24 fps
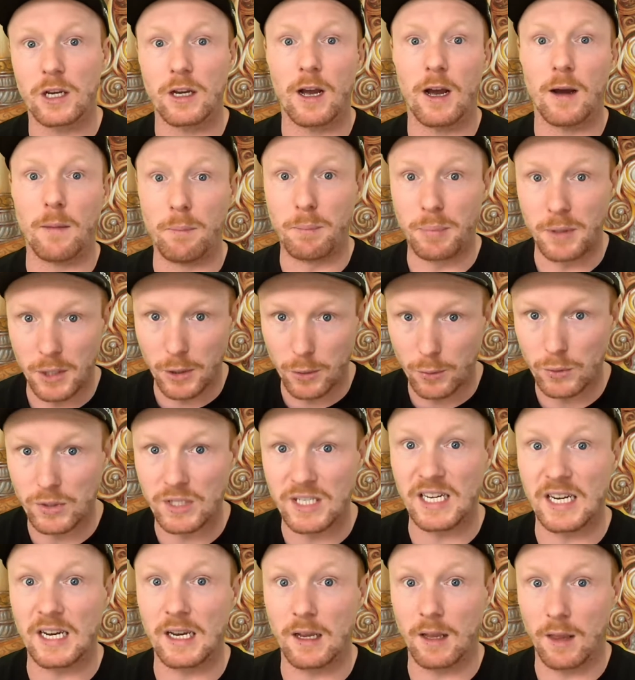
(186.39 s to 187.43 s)

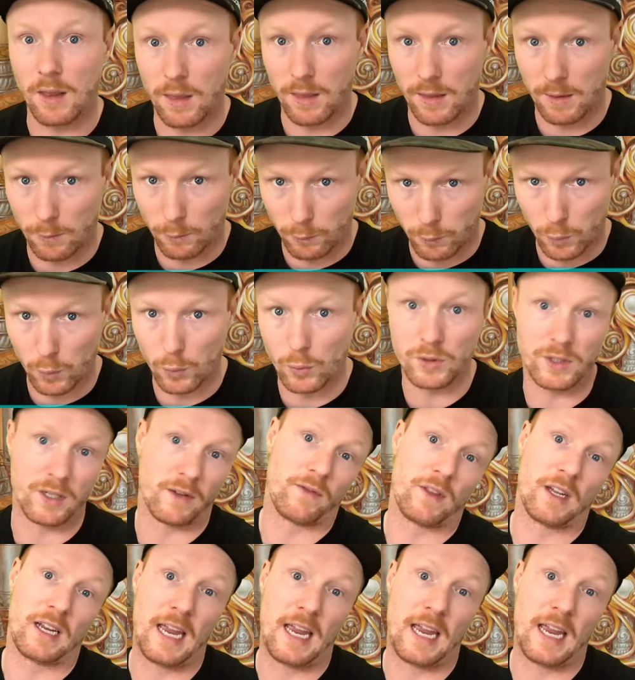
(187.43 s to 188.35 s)
abusing the rules of the